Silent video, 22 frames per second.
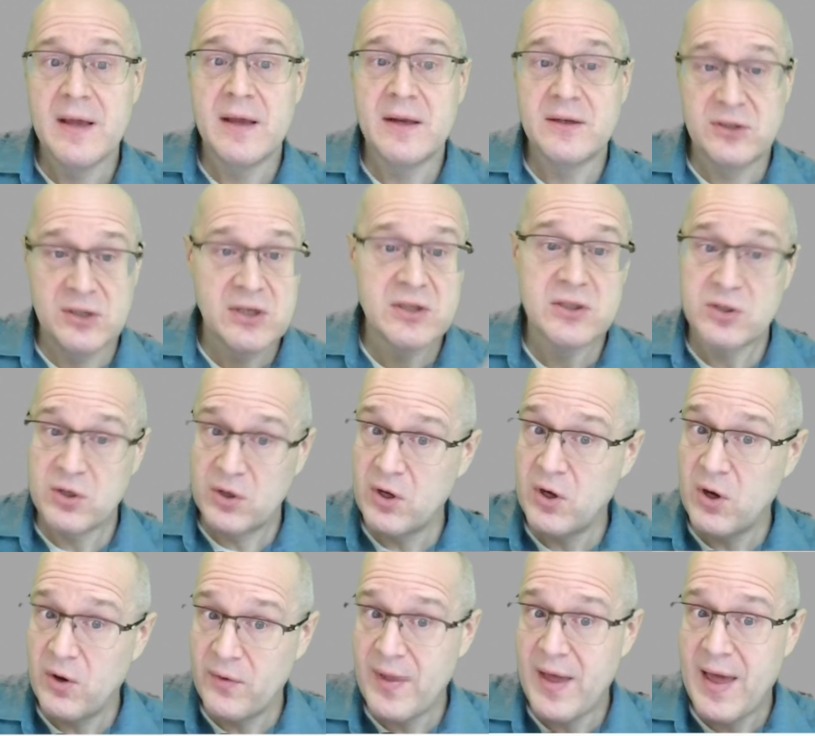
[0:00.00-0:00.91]
Just so you
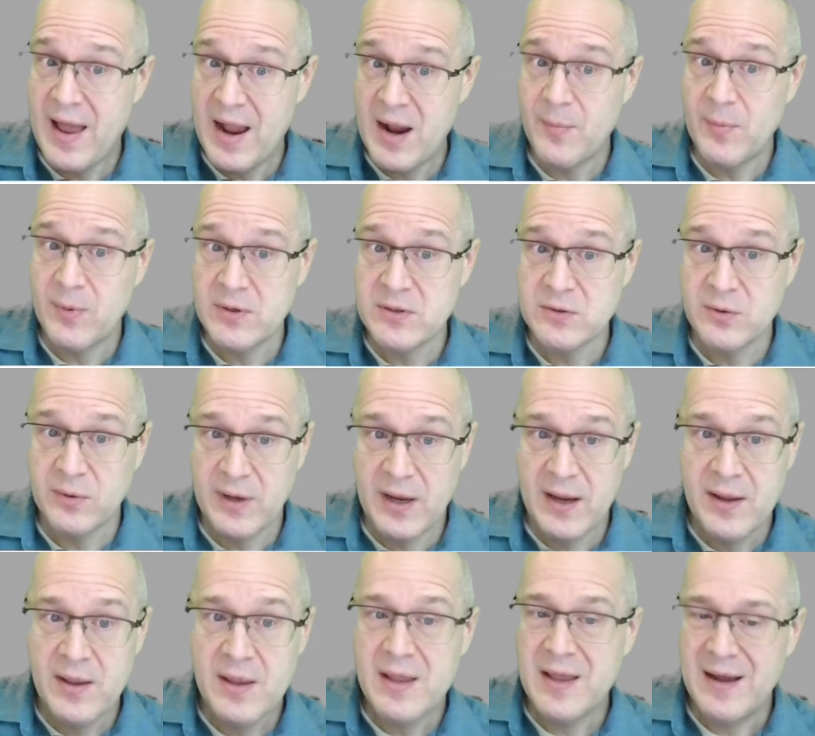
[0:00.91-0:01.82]
know that happens,
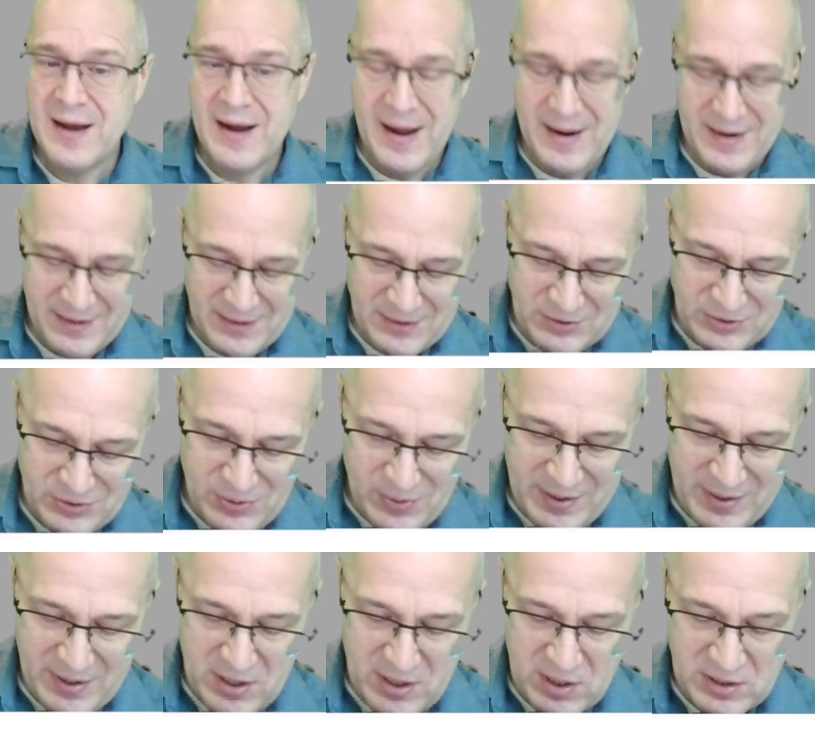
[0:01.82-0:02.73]
okay? I didn't do
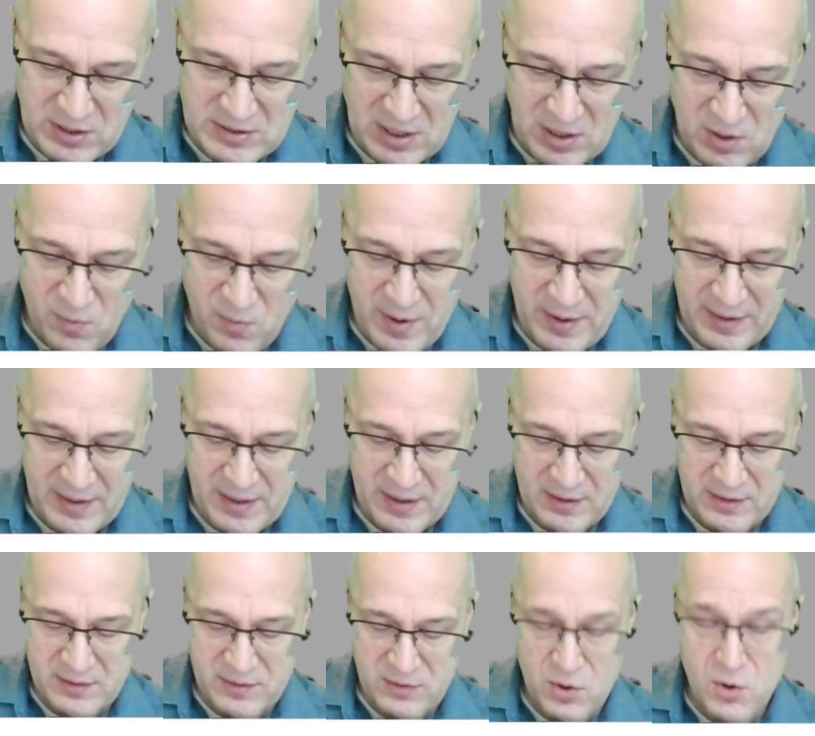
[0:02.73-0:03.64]
it here because I don't want to
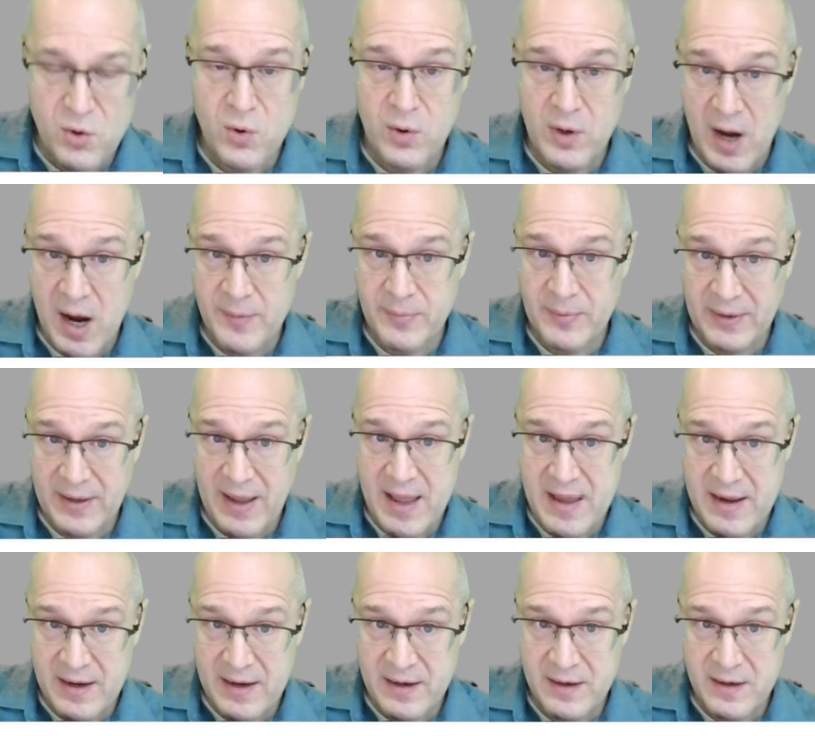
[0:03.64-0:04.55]
get too
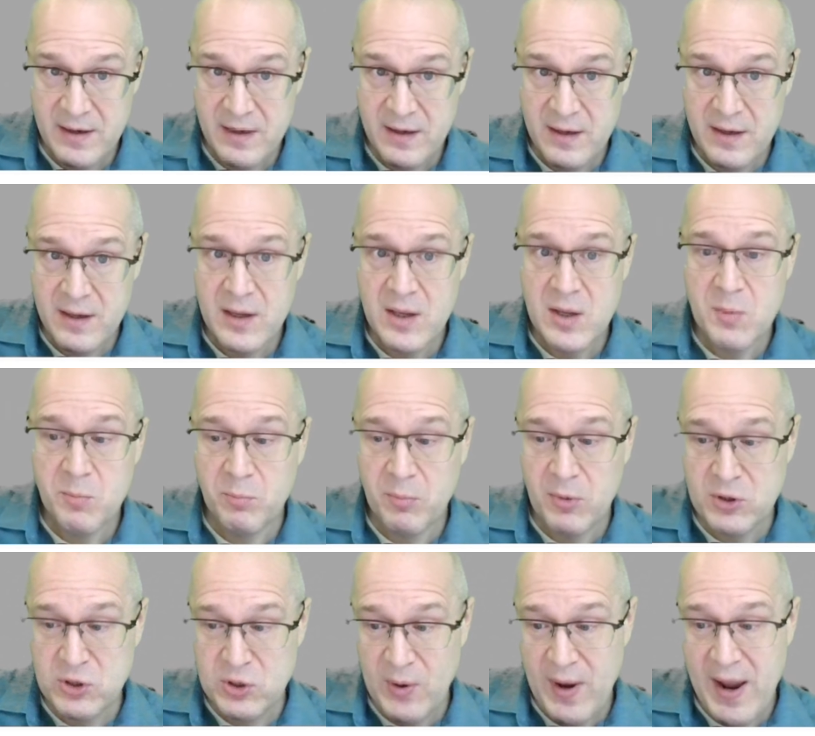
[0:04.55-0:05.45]
complicated,
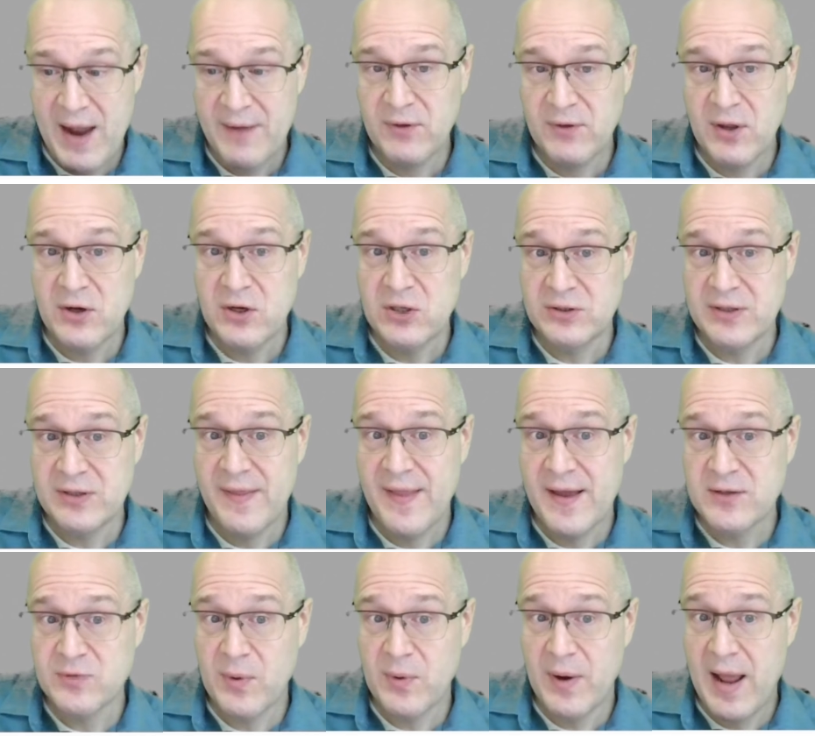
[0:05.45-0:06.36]
but you have to understand
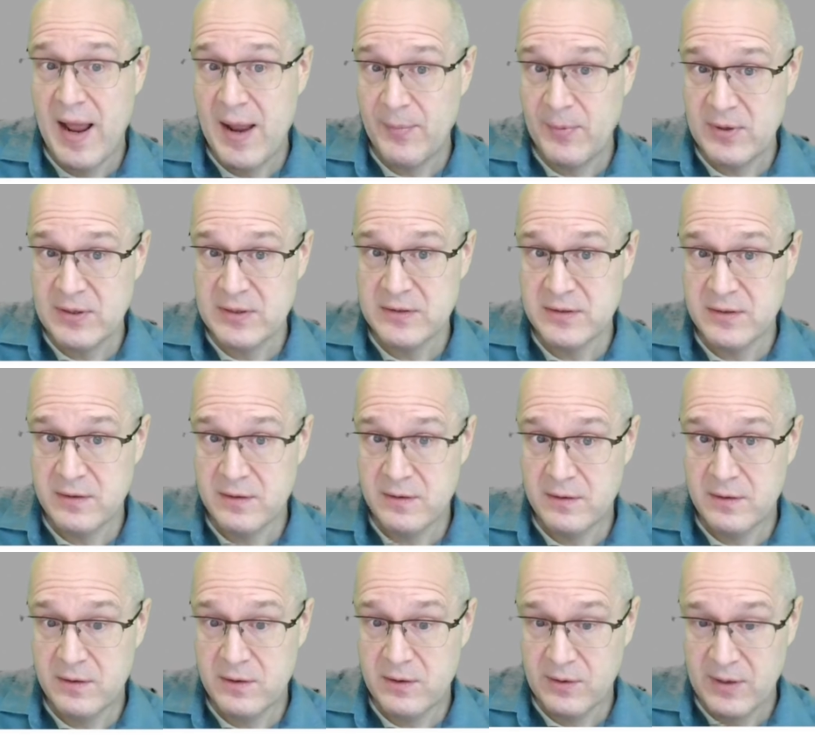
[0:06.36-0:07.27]
that's what happens,
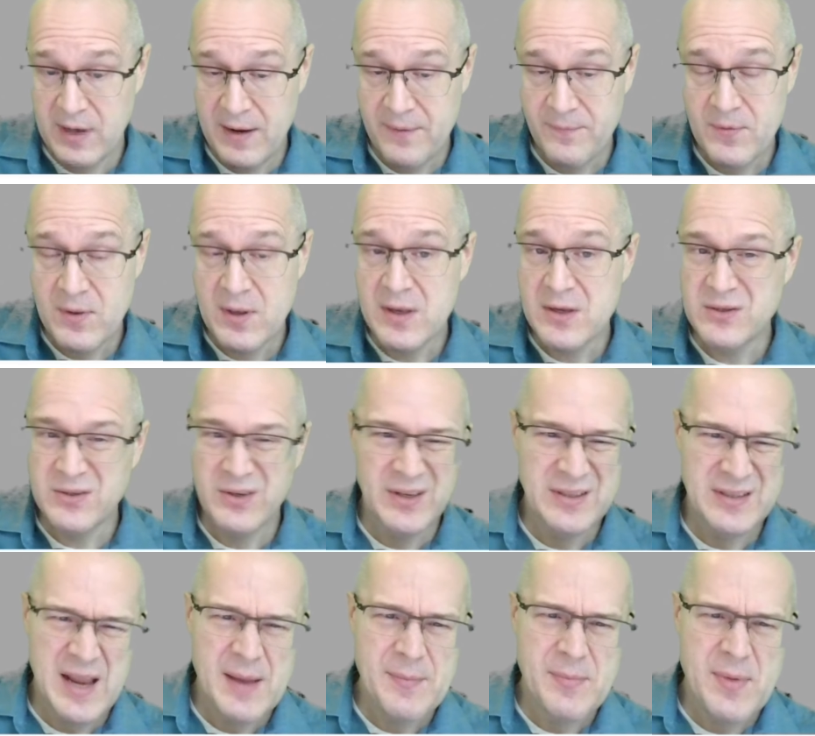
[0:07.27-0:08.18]
okay? So
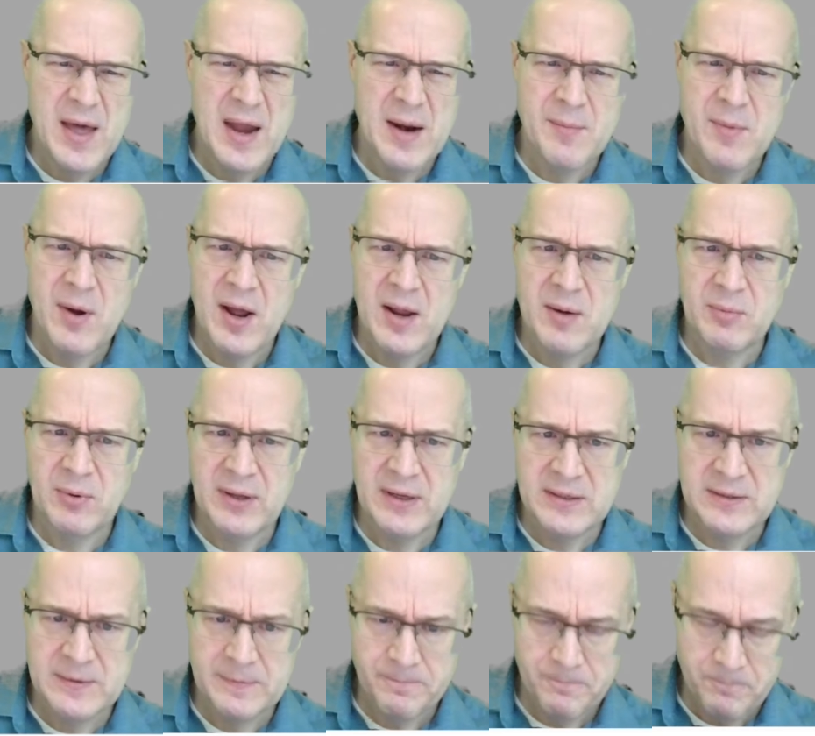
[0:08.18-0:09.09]
just keep that in mind,
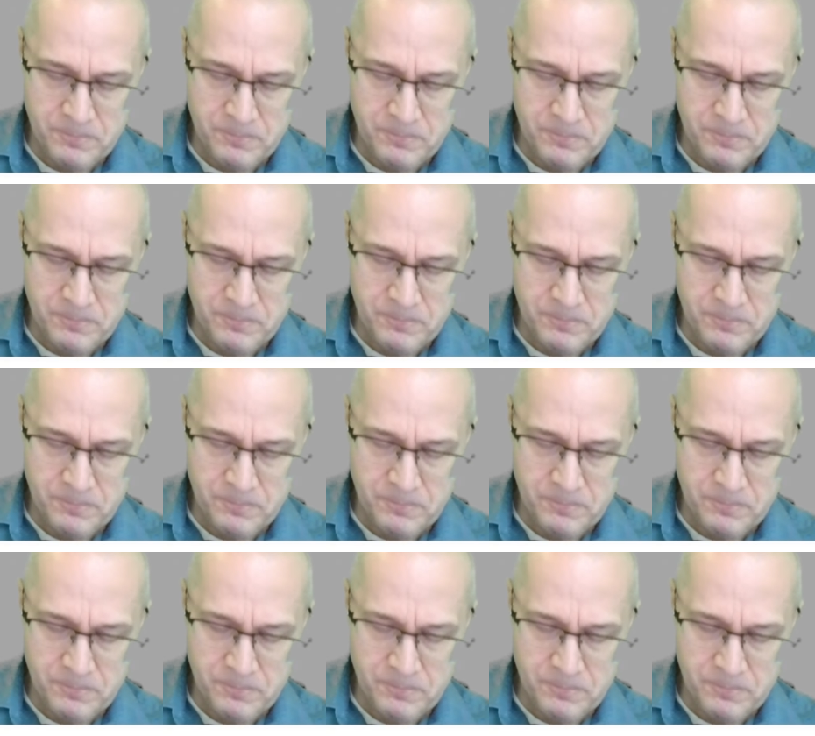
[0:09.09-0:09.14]
please.